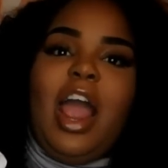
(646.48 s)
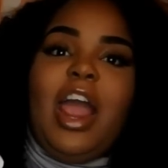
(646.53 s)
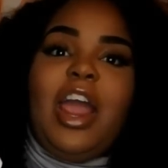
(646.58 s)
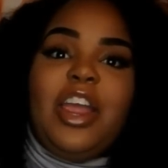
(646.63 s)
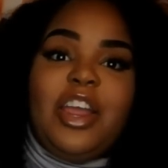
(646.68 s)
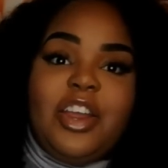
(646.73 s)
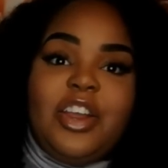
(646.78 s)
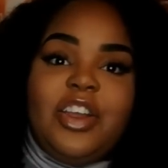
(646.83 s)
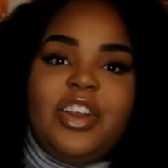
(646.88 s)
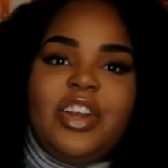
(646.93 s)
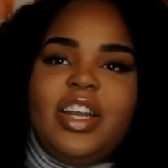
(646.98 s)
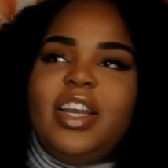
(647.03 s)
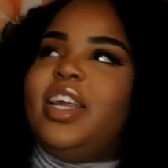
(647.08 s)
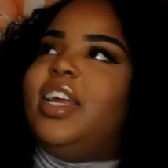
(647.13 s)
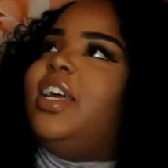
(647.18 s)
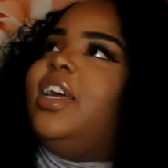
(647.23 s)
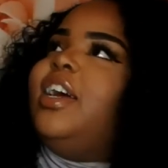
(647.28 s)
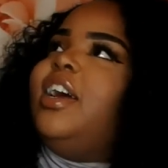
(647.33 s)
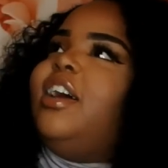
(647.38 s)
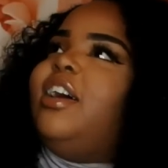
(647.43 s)
iron.
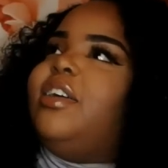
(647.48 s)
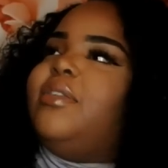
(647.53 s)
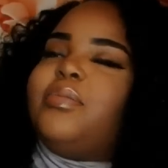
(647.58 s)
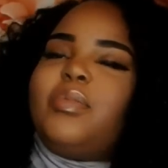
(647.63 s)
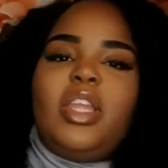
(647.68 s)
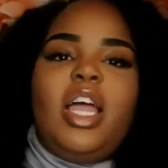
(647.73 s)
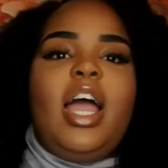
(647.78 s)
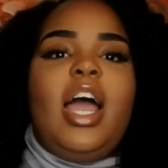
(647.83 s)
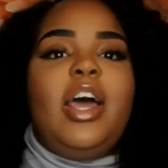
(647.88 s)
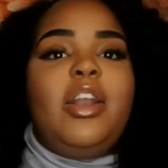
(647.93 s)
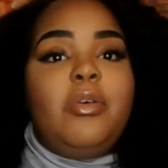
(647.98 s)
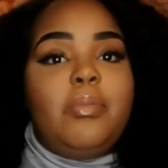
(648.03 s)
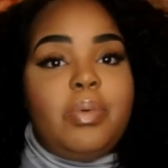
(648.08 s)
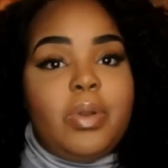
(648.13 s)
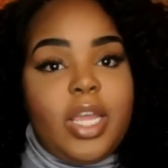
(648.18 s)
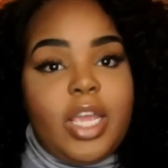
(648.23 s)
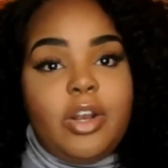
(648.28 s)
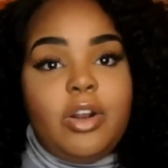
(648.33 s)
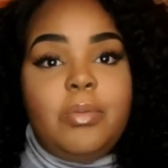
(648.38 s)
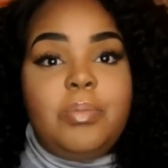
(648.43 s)
I don't
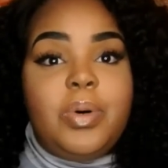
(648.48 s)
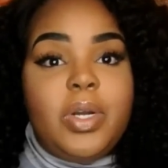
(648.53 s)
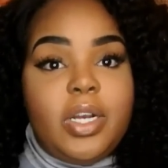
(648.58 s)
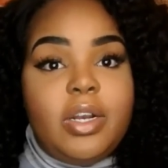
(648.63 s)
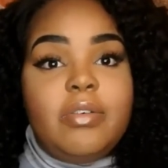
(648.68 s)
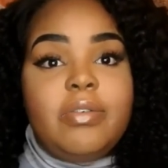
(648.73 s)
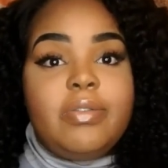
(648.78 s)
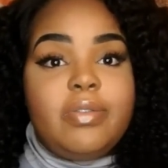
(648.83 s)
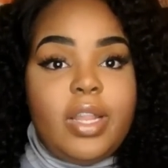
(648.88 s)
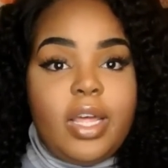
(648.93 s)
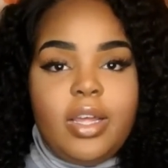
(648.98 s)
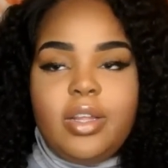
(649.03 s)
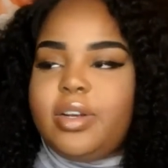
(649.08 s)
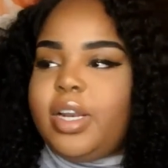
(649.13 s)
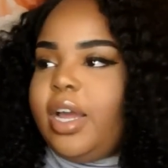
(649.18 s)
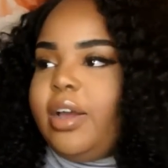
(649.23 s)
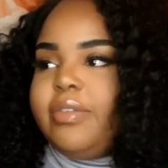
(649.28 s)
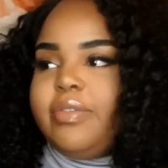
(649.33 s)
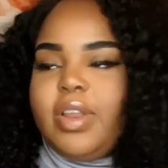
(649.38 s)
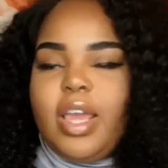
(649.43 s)
plan on putting a flat,
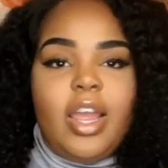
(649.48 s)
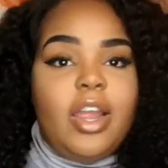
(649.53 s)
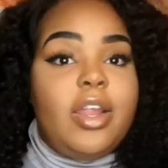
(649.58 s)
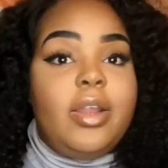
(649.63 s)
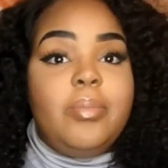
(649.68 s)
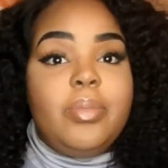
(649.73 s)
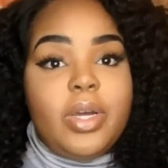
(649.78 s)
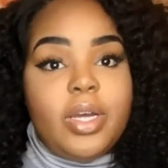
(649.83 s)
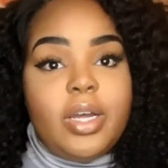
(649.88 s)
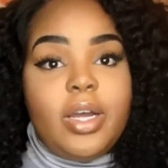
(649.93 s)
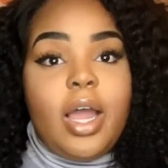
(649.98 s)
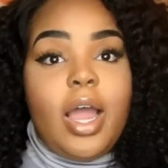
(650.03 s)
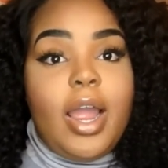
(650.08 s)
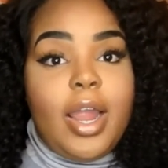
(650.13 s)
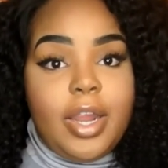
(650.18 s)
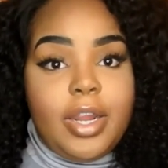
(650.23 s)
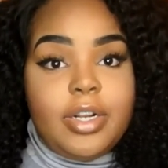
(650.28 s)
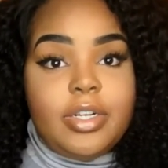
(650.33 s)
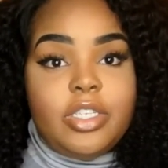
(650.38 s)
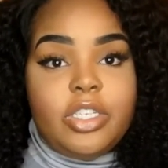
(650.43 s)
not a flat iron, but an
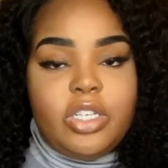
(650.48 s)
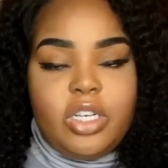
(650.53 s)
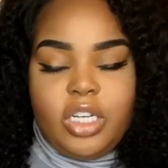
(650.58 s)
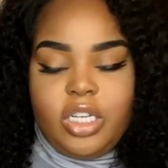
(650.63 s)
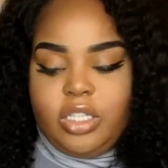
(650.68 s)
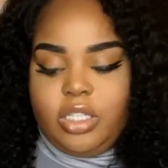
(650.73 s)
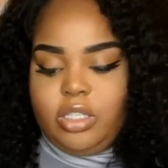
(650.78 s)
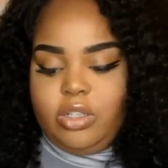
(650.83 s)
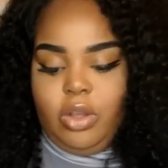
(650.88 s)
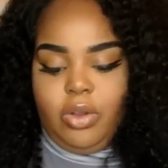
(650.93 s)
iron to this,